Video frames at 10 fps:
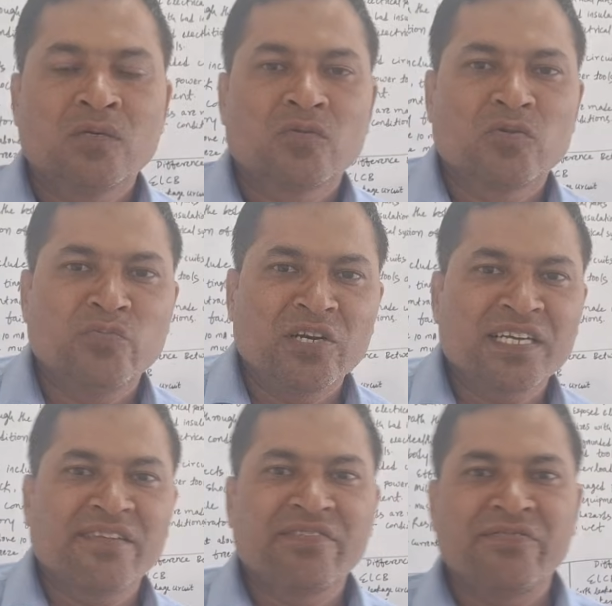Good morning
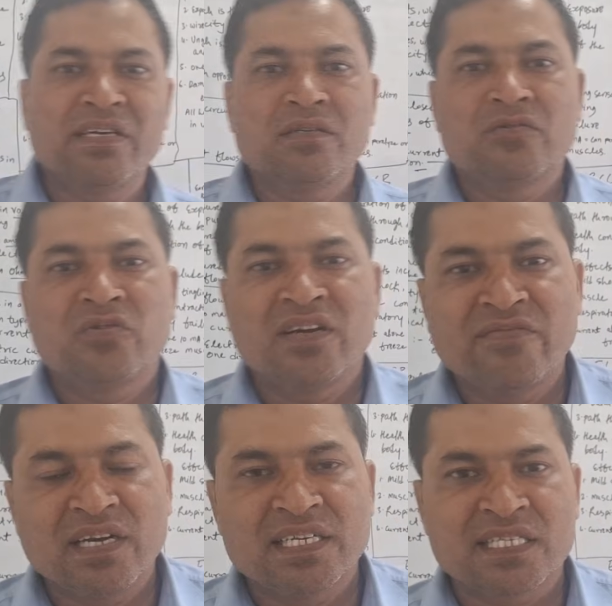everyone. Today
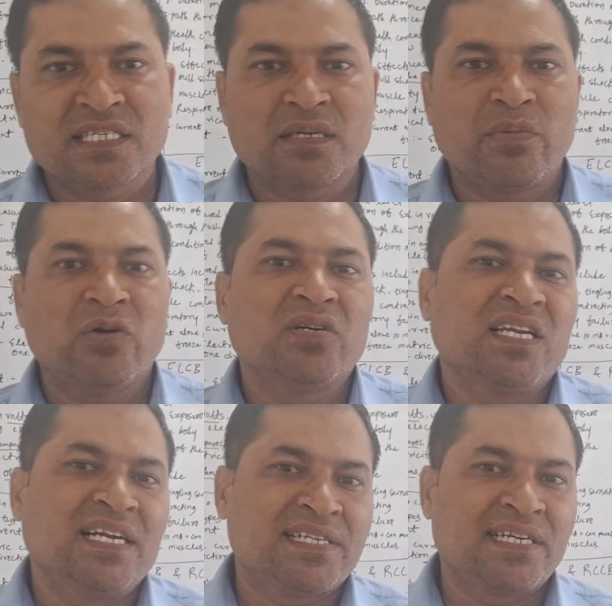we'll discuss about
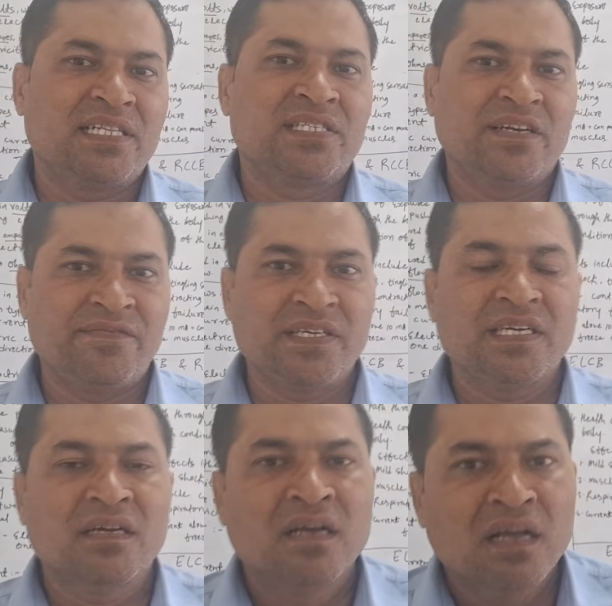electrical safety.
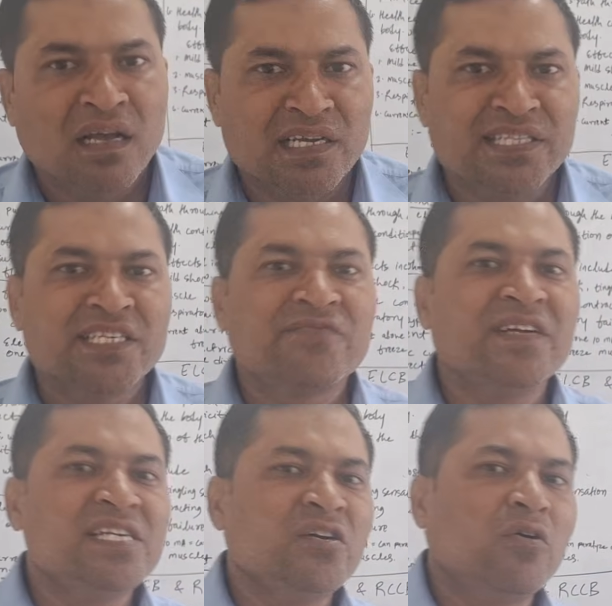In this
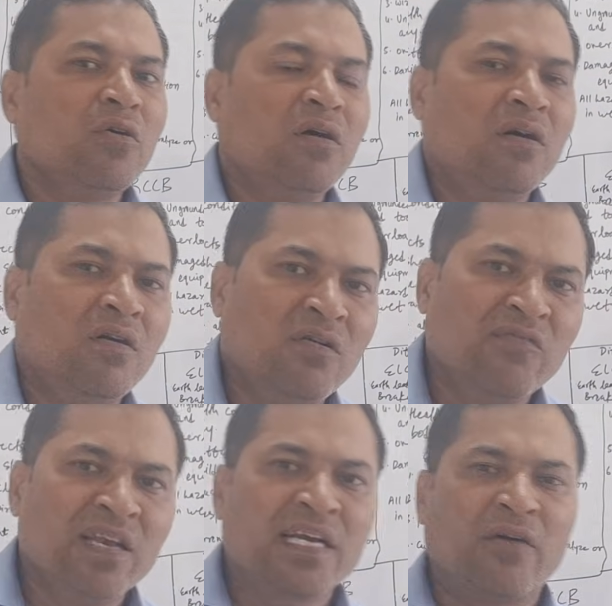video,
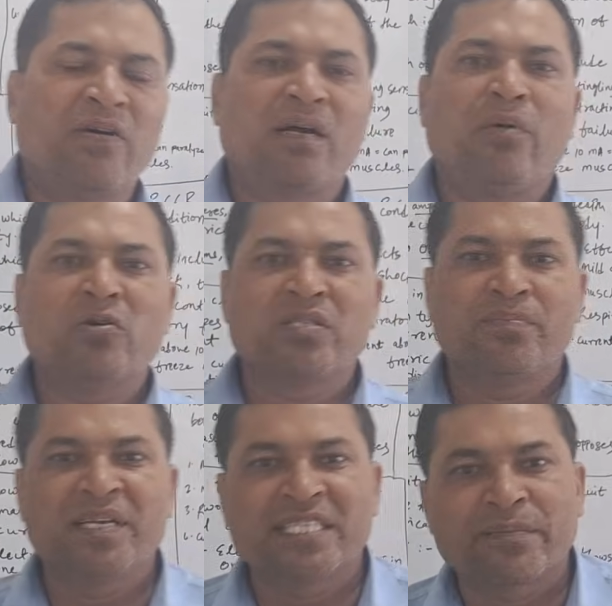we'll cover about the
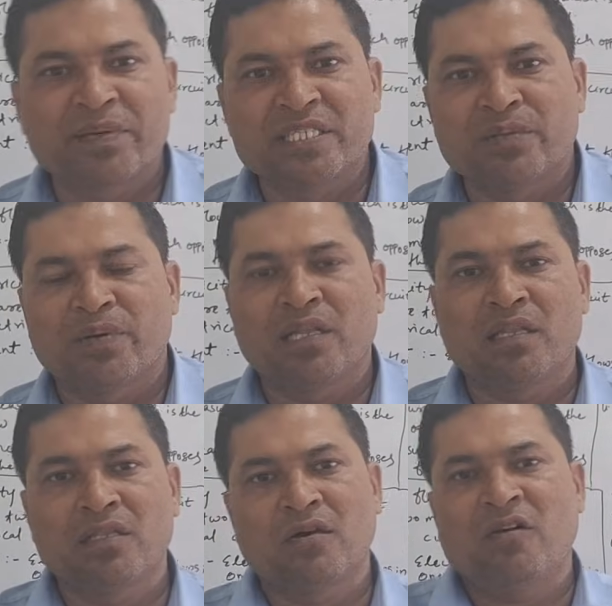basic principle
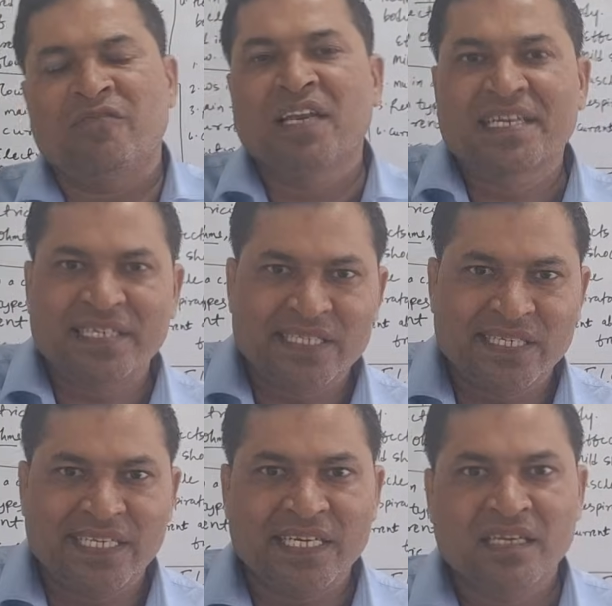of
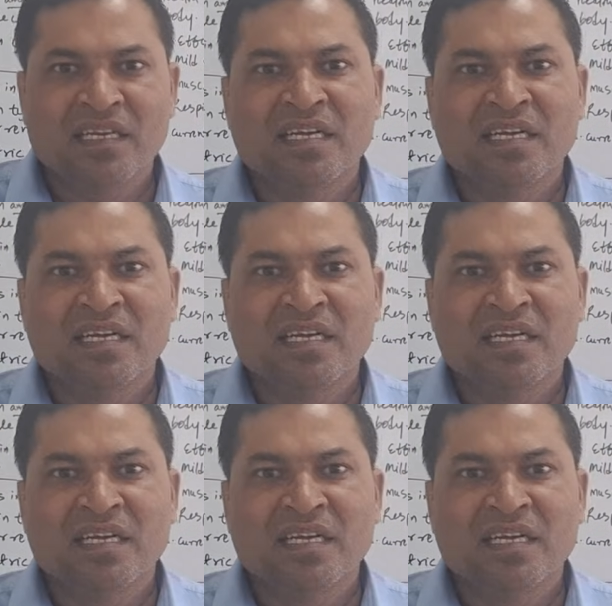electricity.